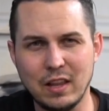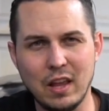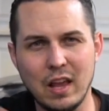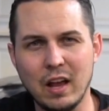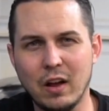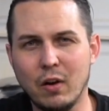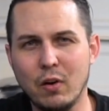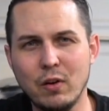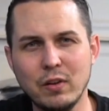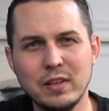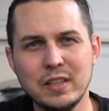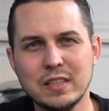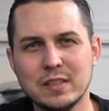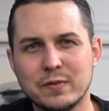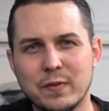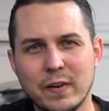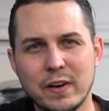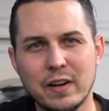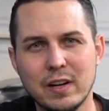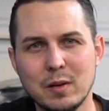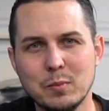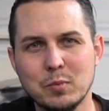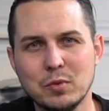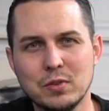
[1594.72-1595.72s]
all these
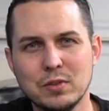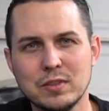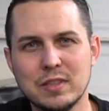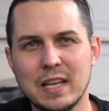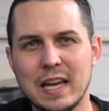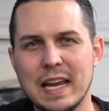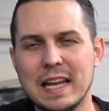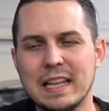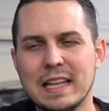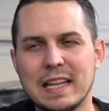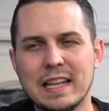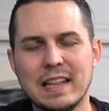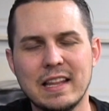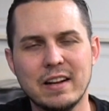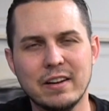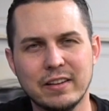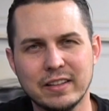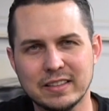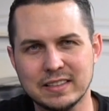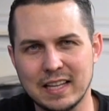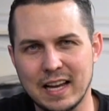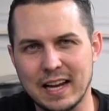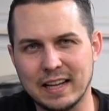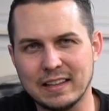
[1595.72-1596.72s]
variables, and then their
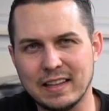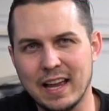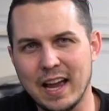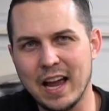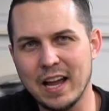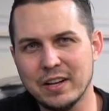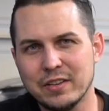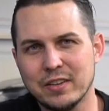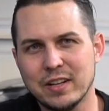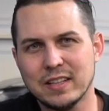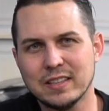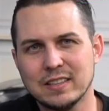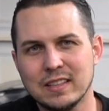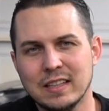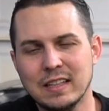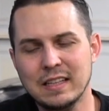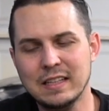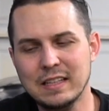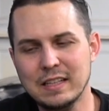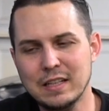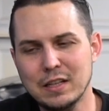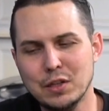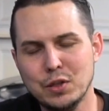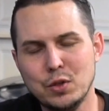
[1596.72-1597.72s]
exact address.
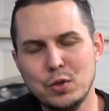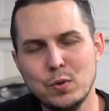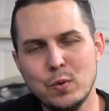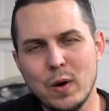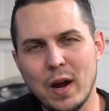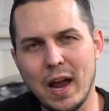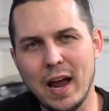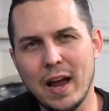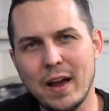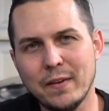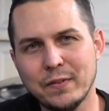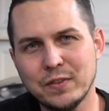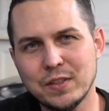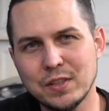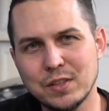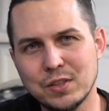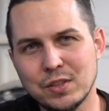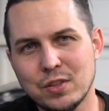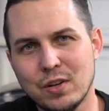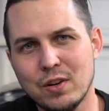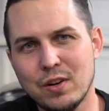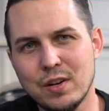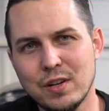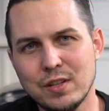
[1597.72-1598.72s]
You have to
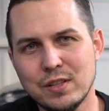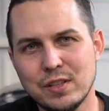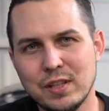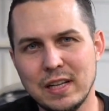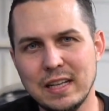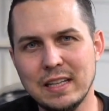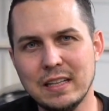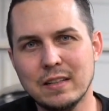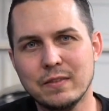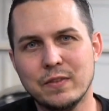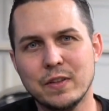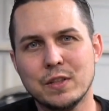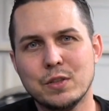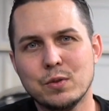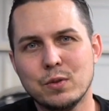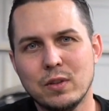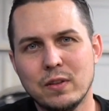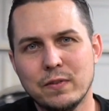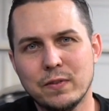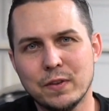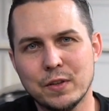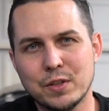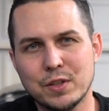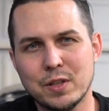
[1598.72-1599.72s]
charge individually
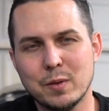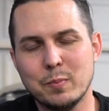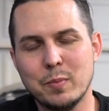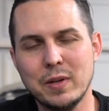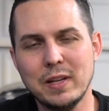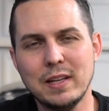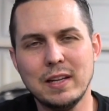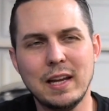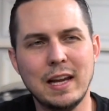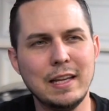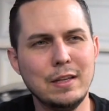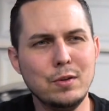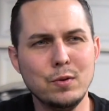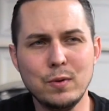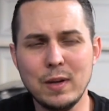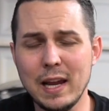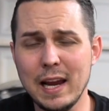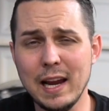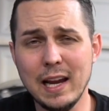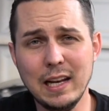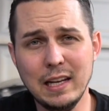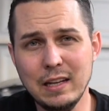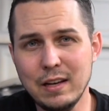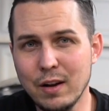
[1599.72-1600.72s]
for shipping, and you
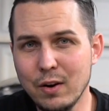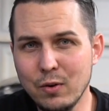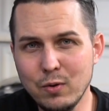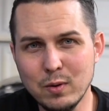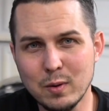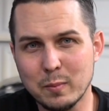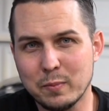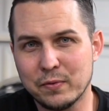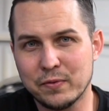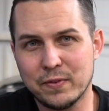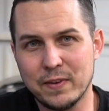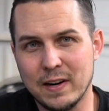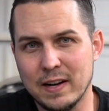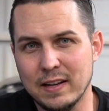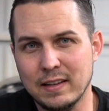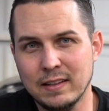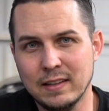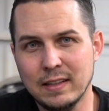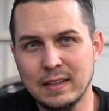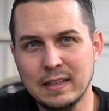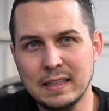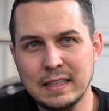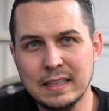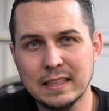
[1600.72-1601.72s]
can't know up front.
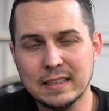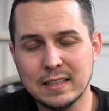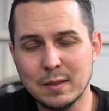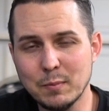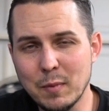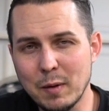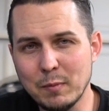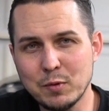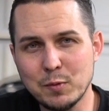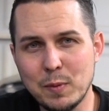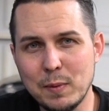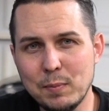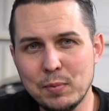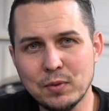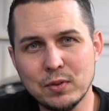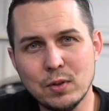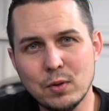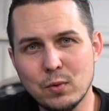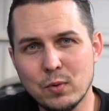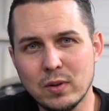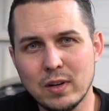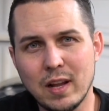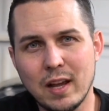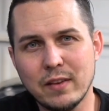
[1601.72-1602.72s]
Sometimes people
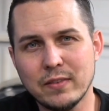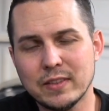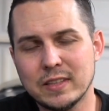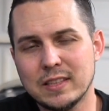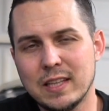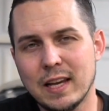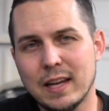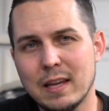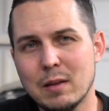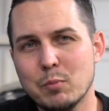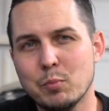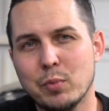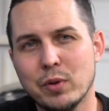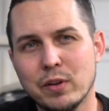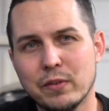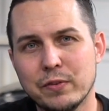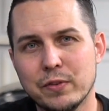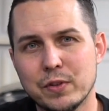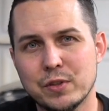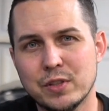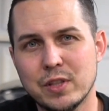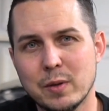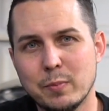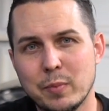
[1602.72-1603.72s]
don't want to have a second bill
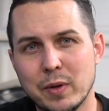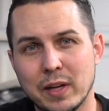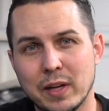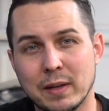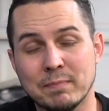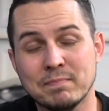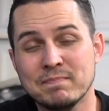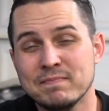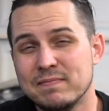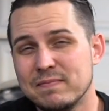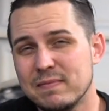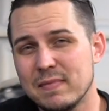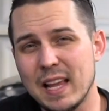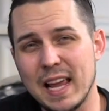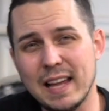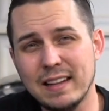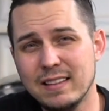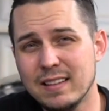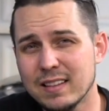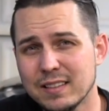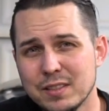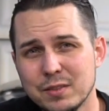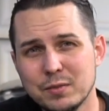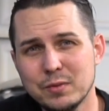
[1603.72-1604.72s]
for shipping. It
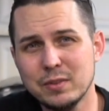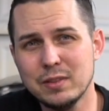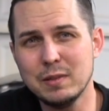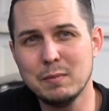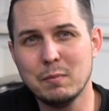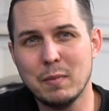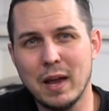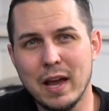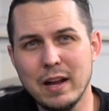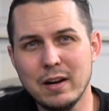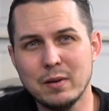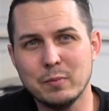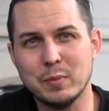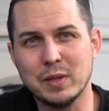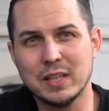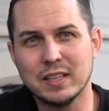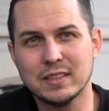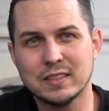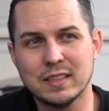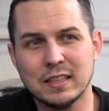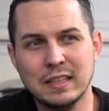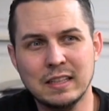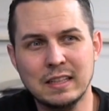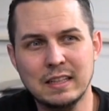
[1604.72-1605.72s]
doesn't really matter,
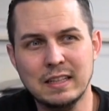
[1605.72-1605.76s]
because